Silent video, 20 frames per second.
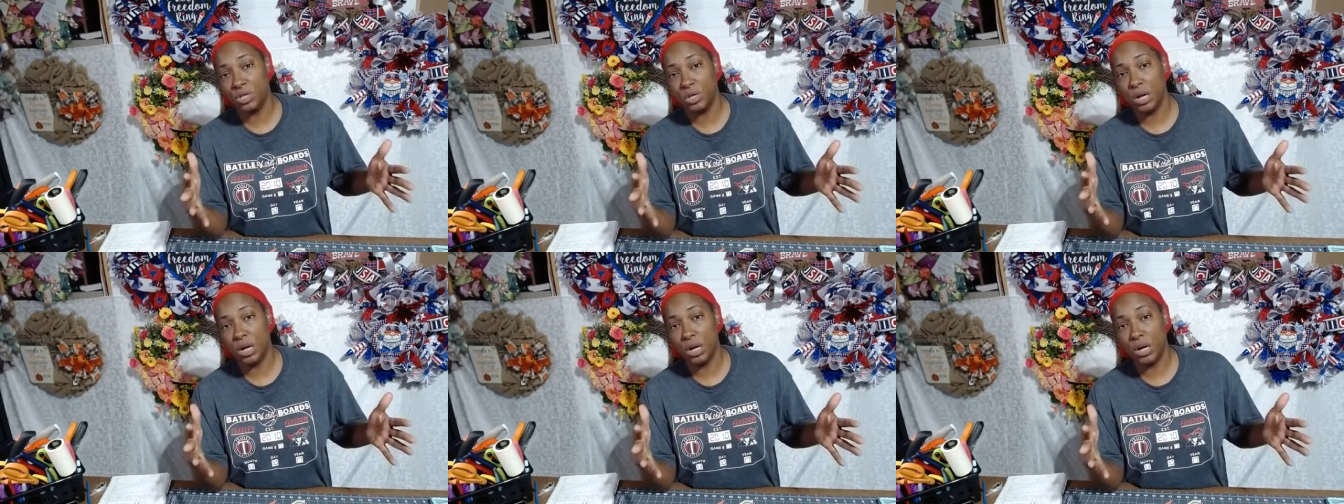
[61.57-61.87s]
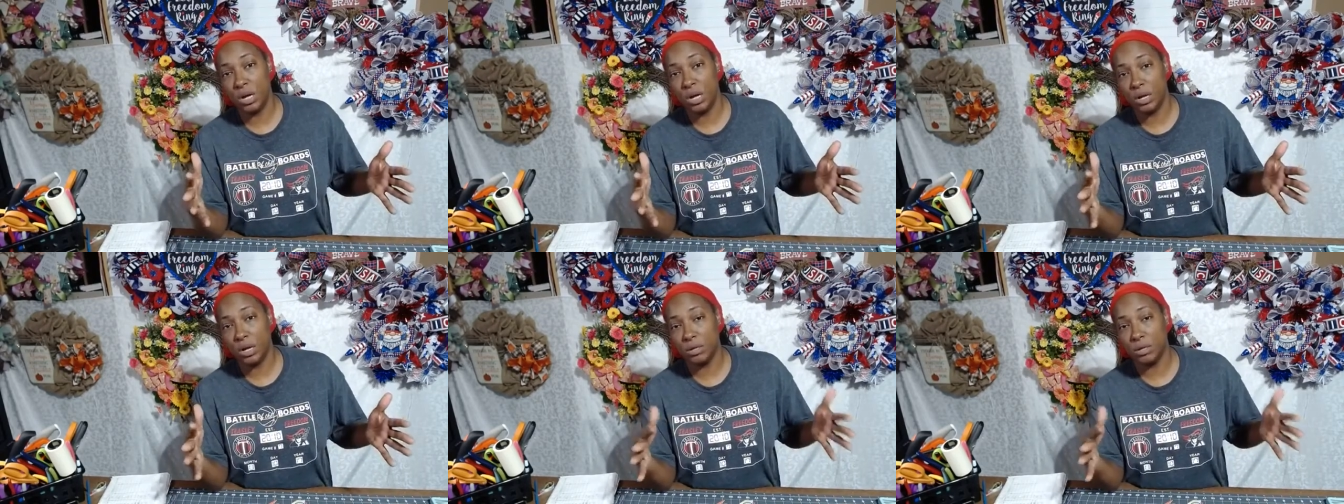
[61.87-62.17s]

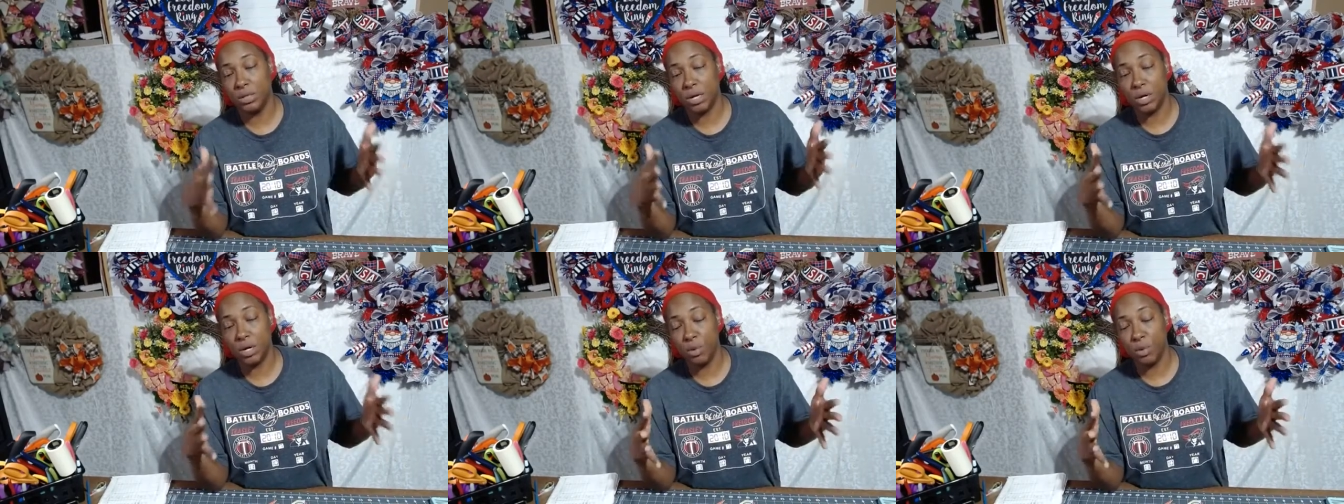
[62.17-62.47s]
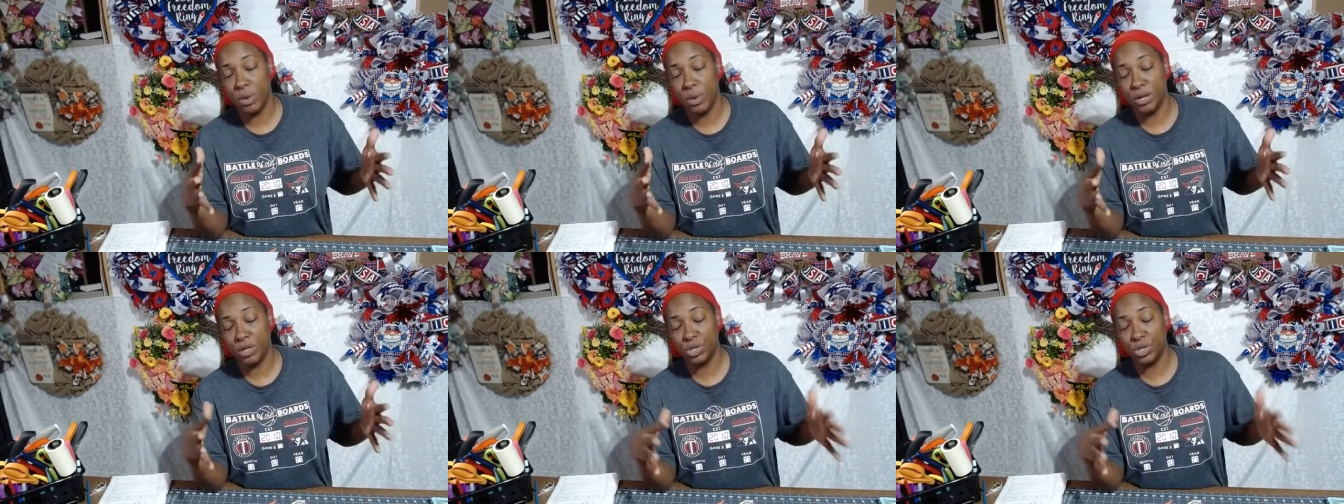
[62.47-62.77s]
deco
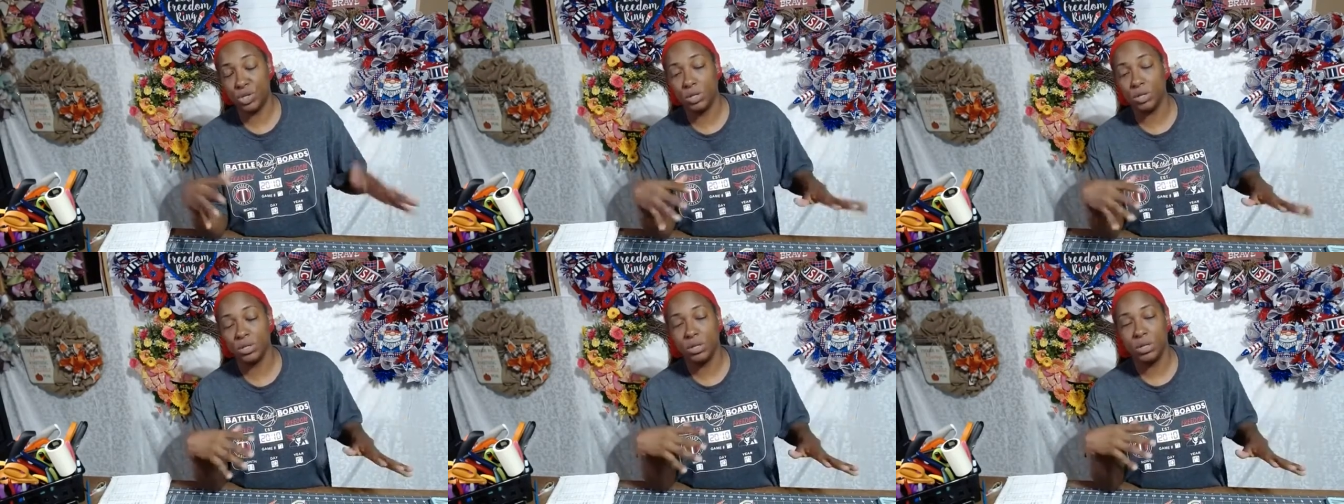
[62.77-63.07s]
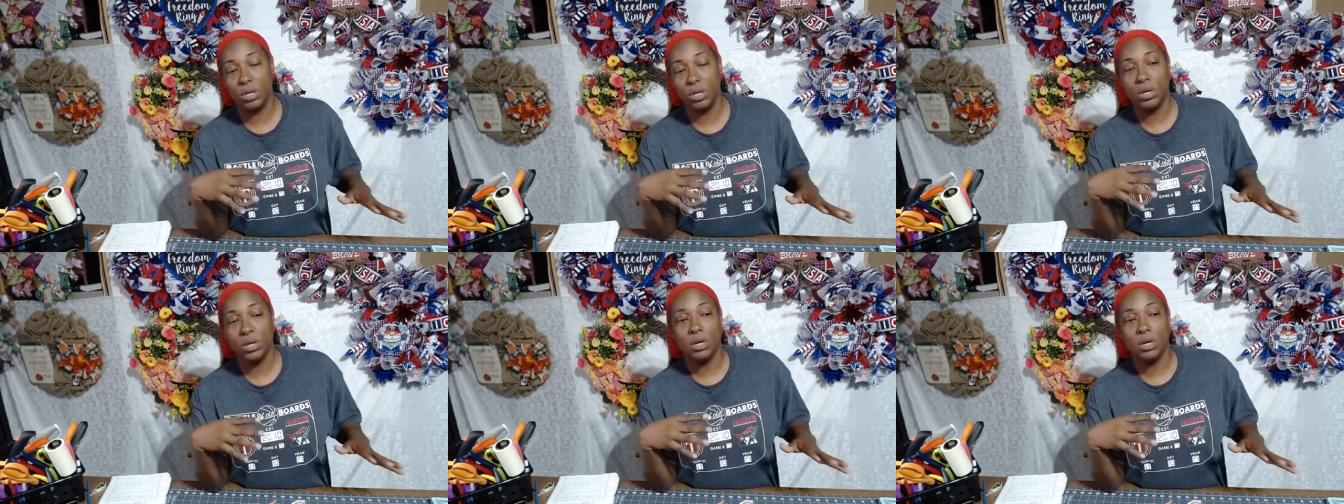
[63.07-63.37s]
mesh,
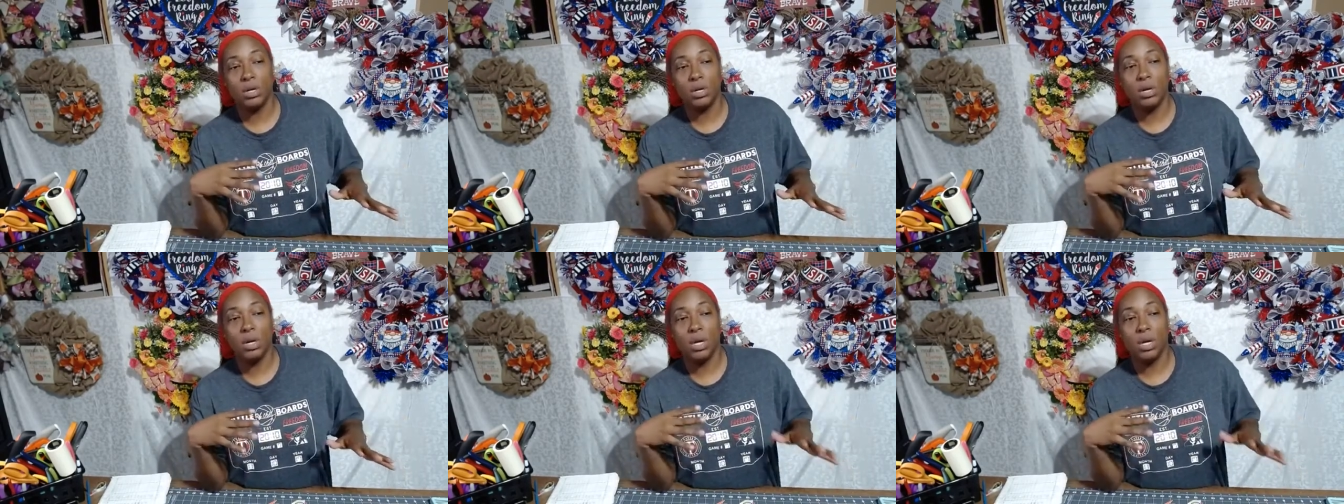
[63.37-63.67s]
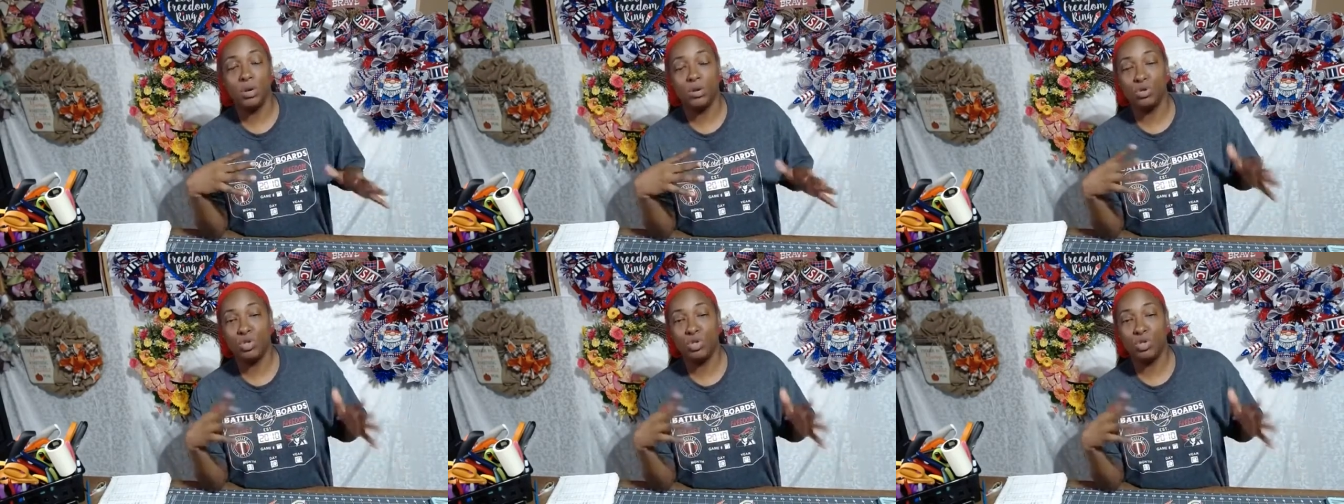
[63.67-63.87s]
and those